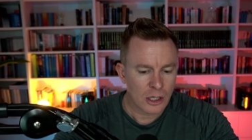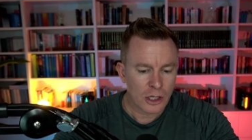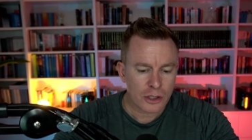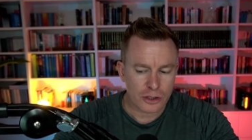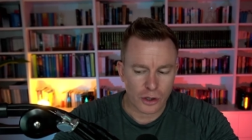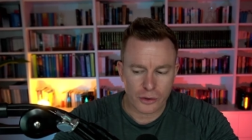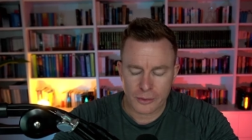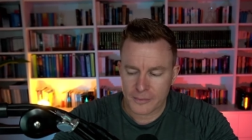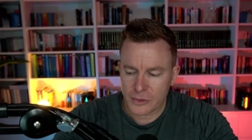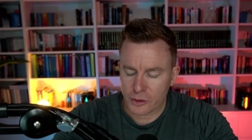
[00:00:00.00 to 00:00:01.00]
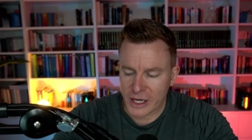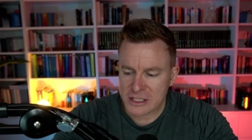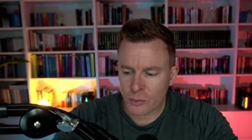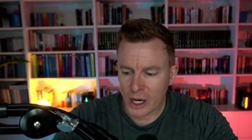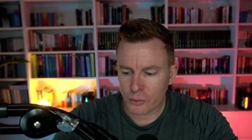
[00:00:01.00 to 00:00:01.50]
So the reason
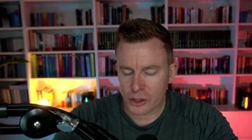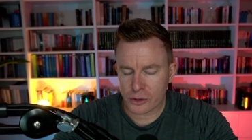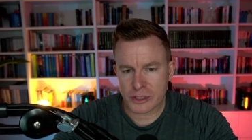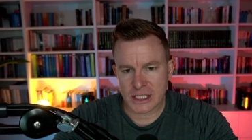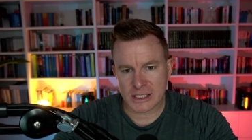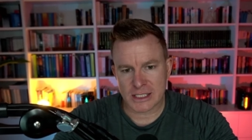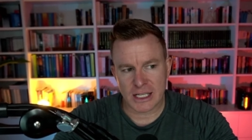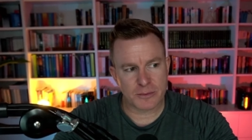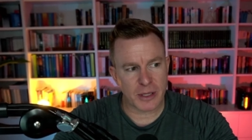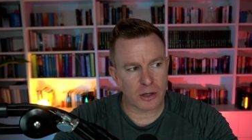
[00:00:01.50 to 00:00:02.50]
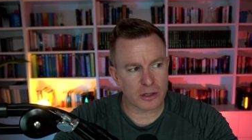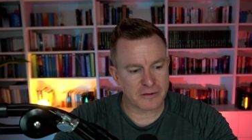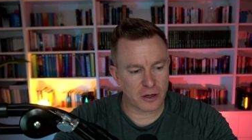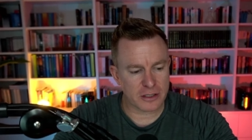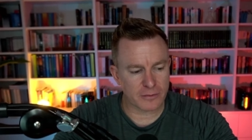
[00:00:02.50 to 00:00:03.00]
why I want to use this is because,
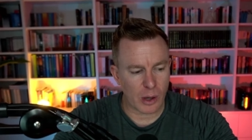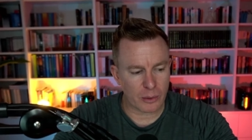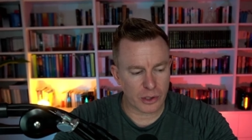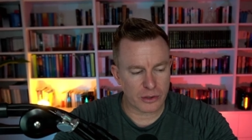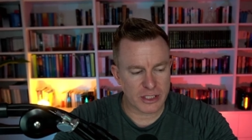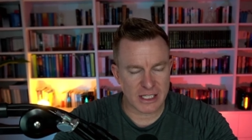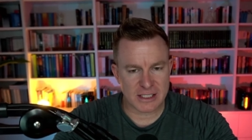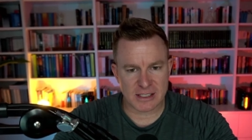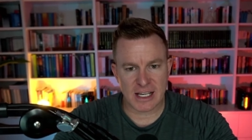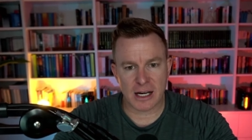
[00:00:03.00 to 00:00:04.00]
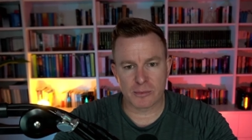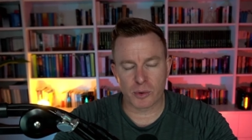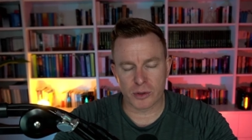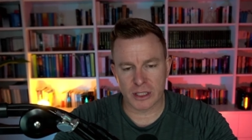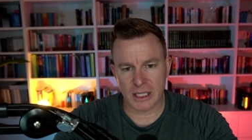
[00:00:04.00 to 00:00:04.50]
first of all, I want to use it as a sounding
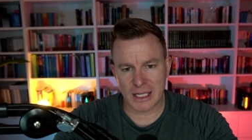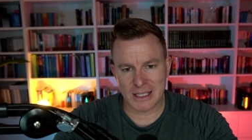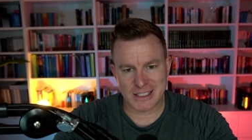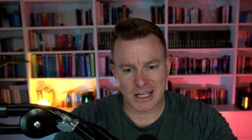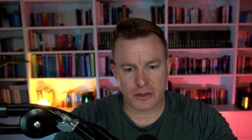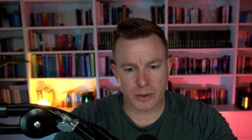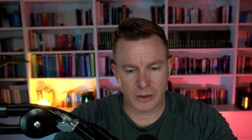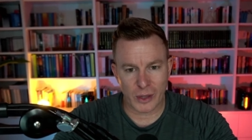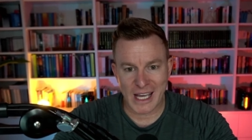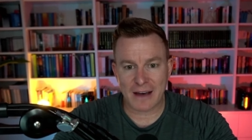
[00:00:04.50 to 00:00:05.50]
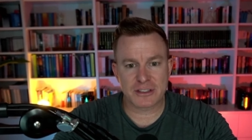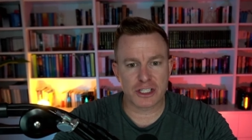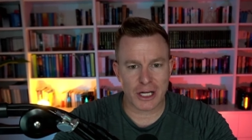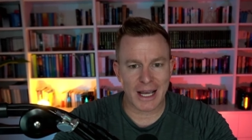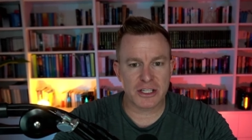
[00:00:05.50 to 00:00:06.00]
board that in this country, we have to
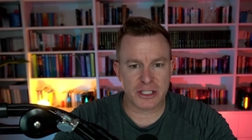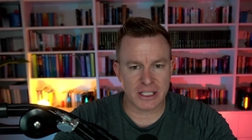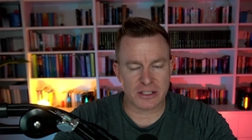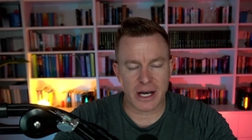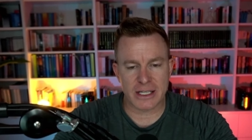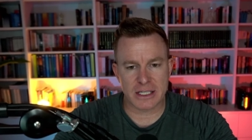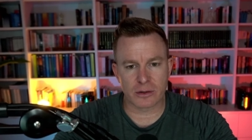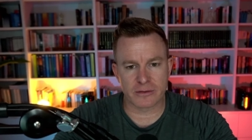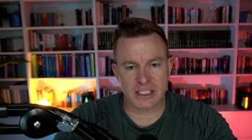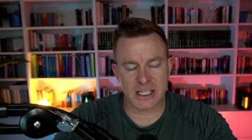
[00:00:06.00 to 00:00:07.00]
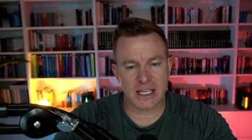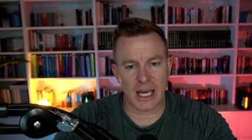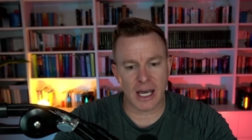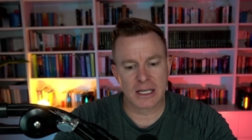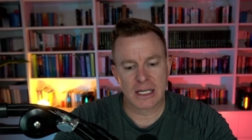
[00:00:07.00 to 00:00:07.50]
change this idea of sick
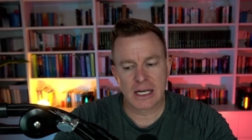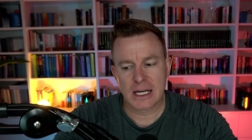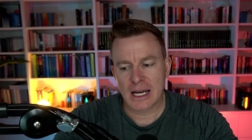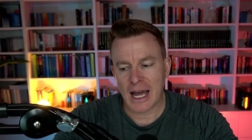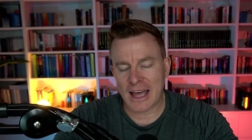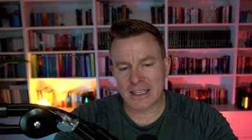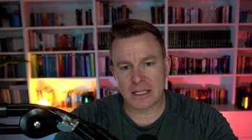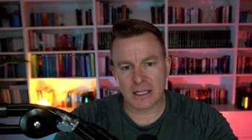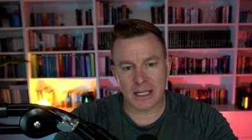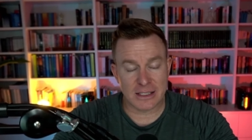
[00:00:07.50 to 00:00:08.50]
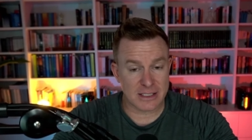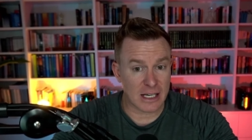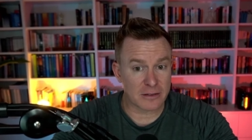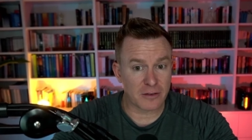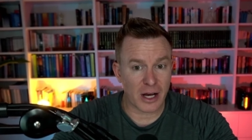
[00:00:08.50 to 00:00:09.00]
care and then
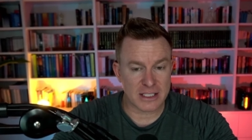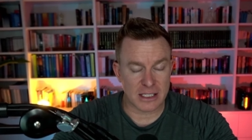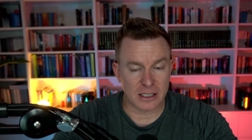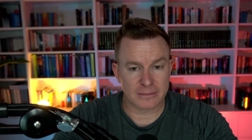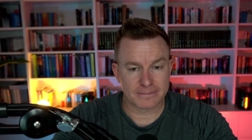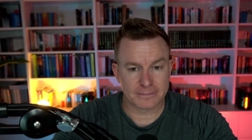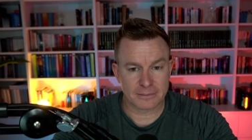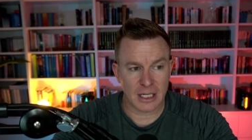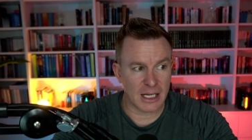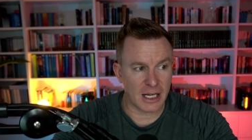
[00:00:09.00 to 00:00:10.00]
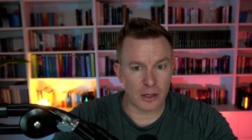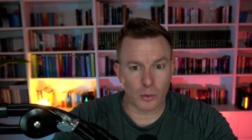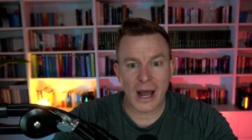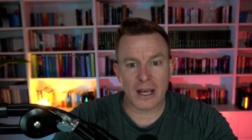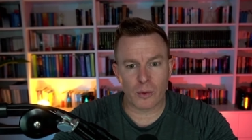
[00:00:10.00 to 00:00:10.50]
incentivizing it in a
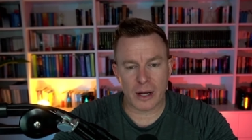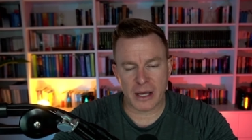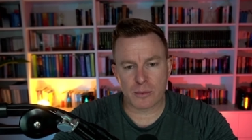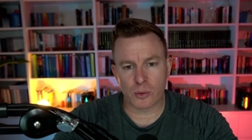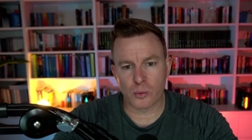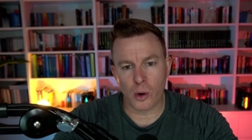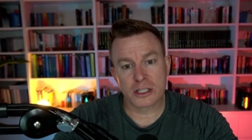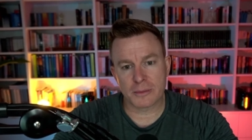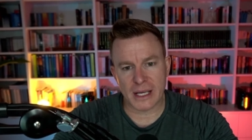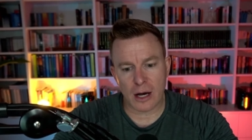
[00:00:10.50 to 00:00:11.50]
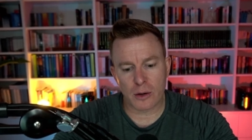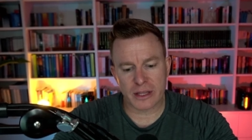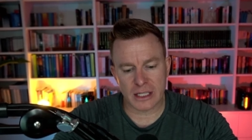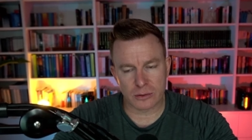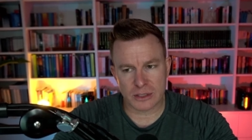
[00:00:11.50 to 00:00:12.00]
way where people want to be healthy
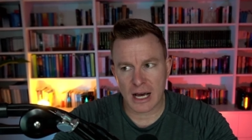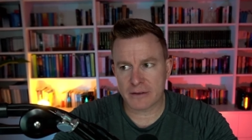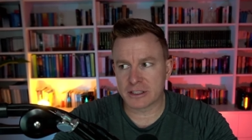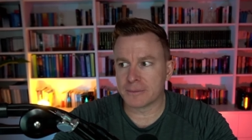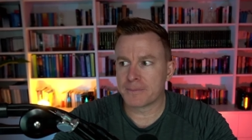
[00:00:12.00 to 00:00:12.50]
and looked after.